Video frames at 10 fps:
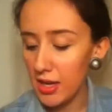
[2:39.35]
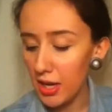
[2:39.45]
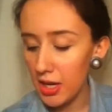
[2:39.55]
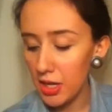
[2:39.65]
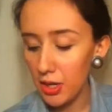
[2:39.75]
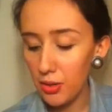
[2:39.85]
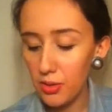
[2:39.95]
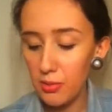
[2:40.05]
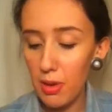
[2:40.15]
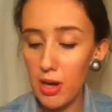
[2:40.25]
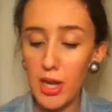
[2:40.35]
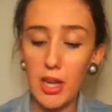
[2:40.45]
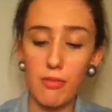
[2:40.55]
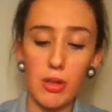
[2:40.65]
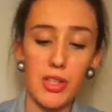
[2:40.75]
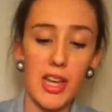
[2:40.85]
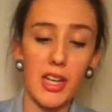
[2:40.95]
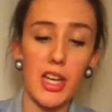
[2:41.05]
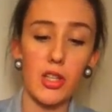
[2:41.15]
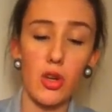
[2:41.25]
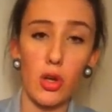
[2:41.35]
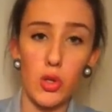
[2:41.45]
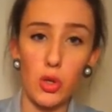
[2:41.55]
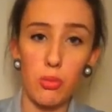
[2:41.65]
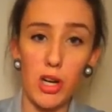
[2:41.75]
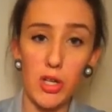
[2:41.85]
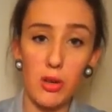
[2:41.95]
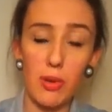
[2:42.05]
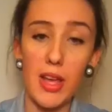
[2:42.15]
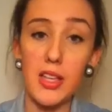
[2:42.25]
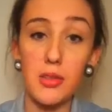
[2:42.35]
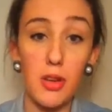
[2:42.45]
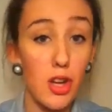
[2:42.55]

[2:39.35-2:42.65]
And I use my Real Techniques contour brush to apply this.